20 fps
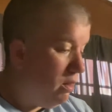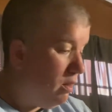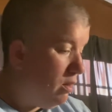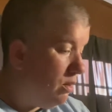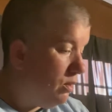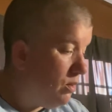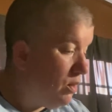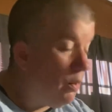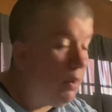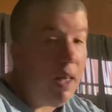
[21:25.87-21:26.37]

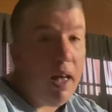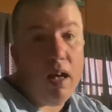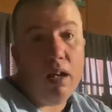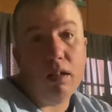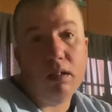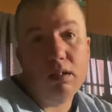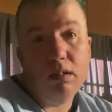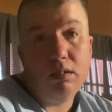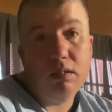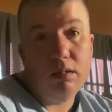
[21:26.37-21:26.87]
So yeah,
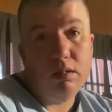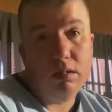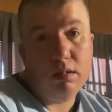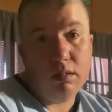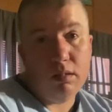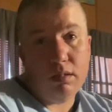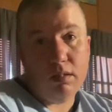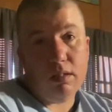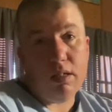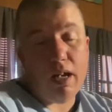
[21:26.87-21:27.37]

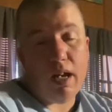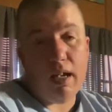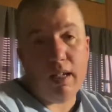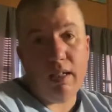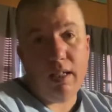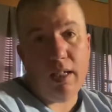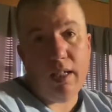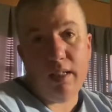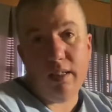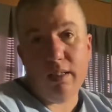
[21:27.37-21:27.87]
I
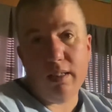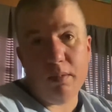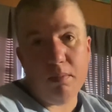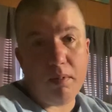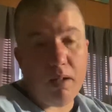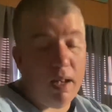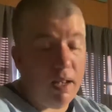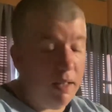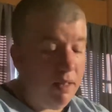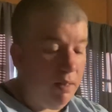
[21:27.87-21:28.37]
need some
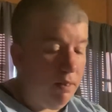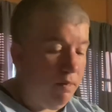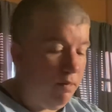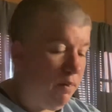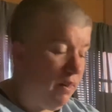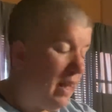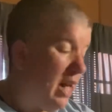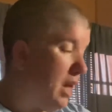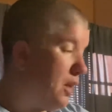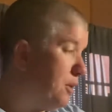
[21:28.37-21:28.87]
kind of
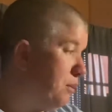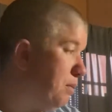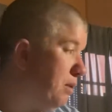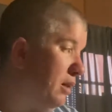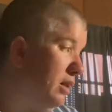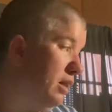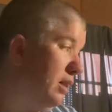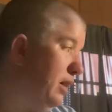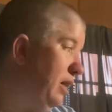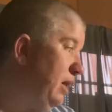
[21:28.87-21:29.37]

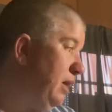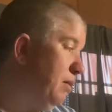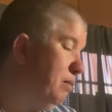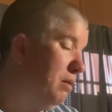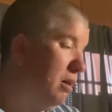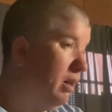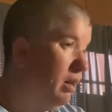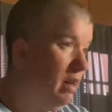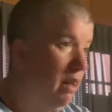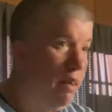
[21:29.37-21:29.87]
accountability in
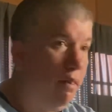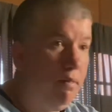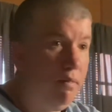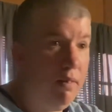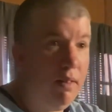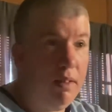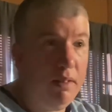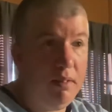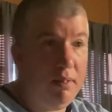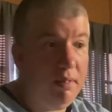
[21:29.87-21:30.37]
my life
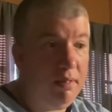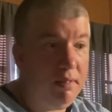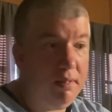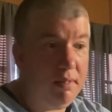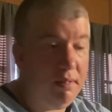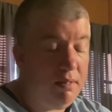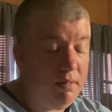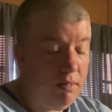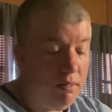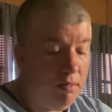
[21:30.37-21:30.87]
because